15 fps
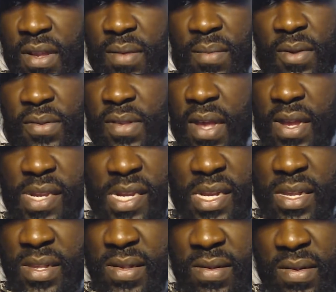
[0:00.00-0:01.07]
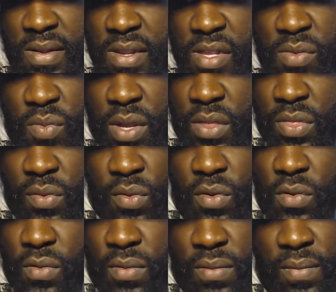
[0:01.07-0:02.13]
and the Most High just went
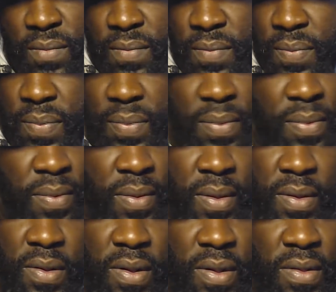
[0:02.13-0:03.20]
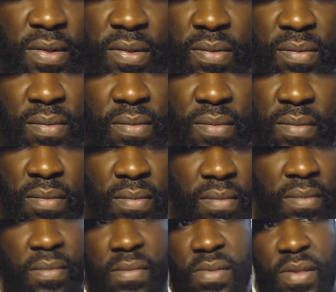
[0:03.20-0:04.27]
through, just
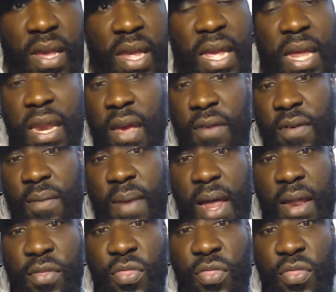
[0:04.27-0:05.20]
taking everybody